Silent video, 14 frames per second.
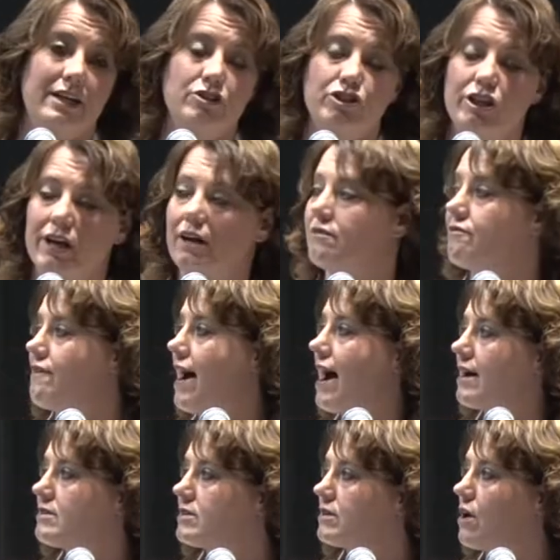in chicken
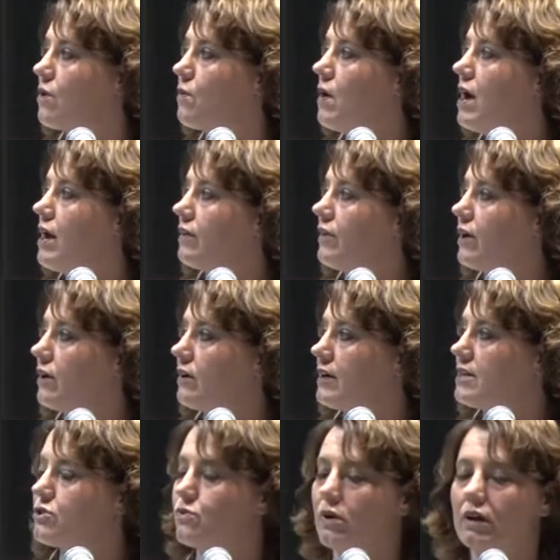fat. So there
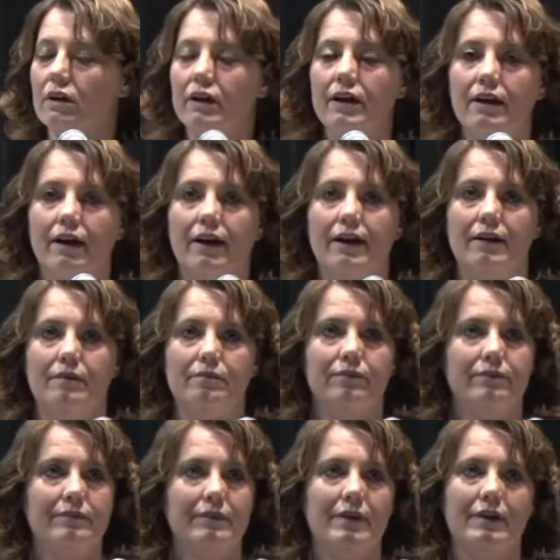is really
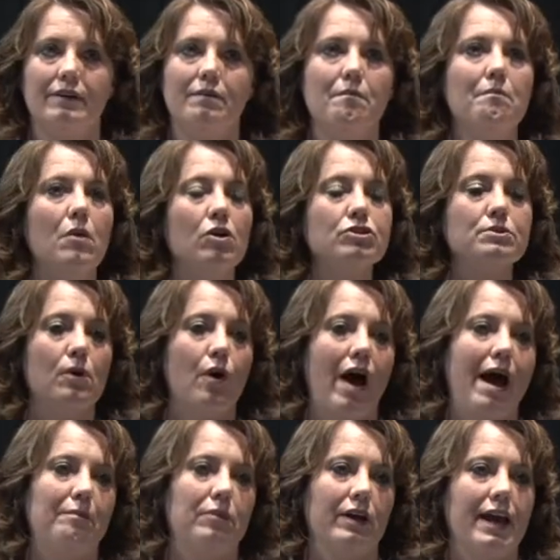multiple
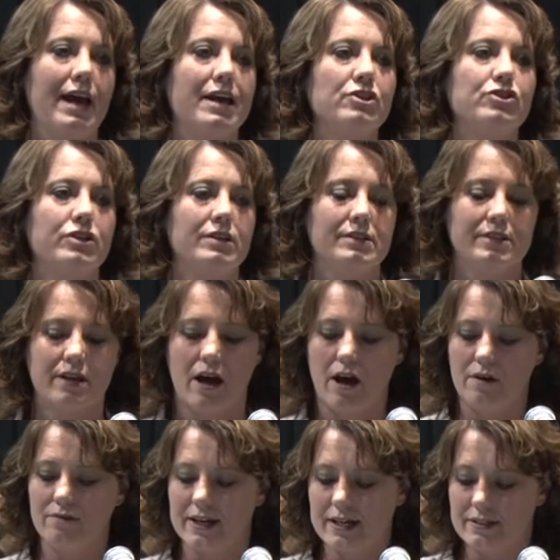applications
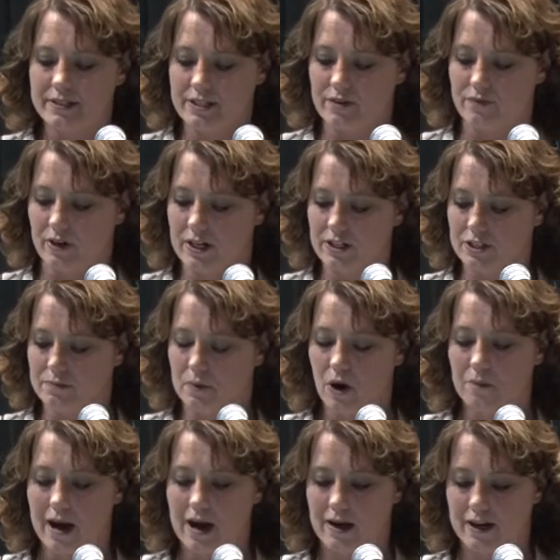of these different
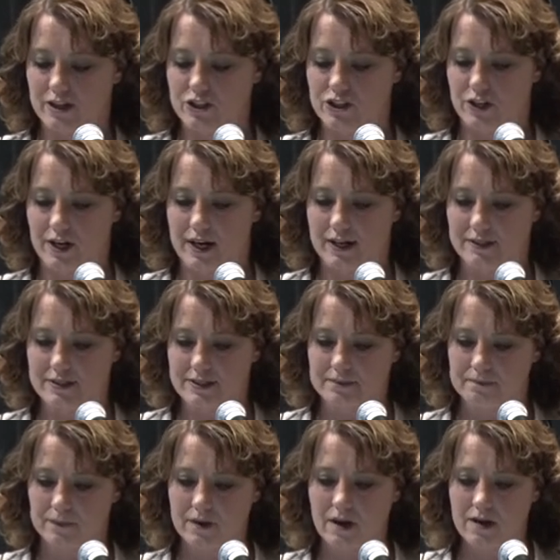probiotic strains.
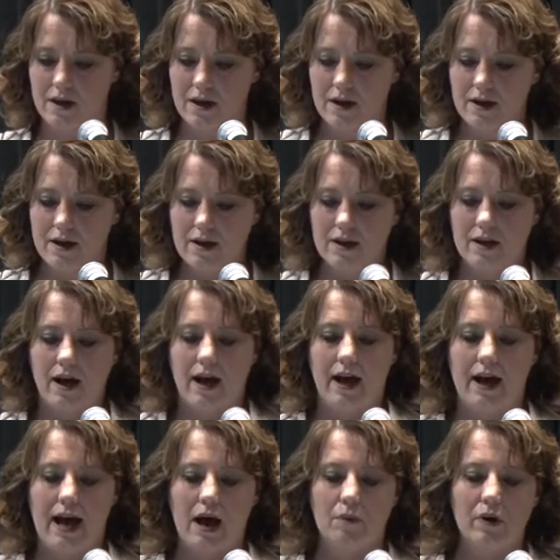
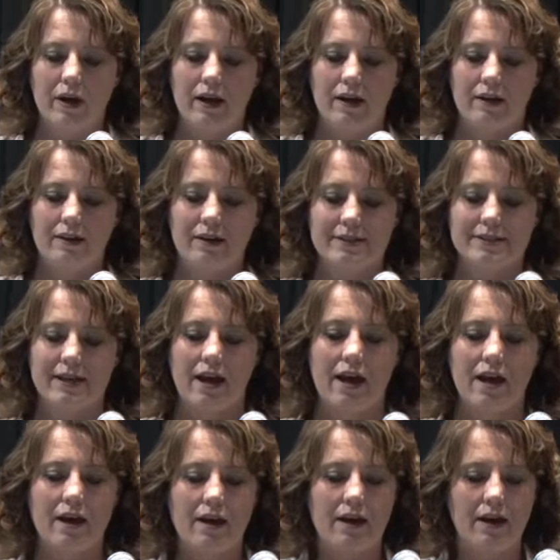I want to
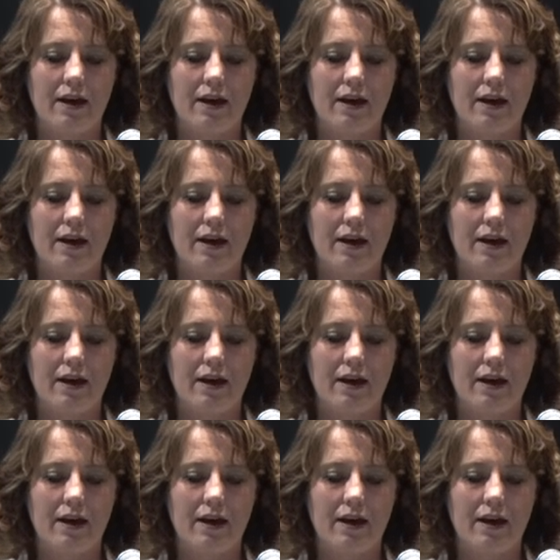say,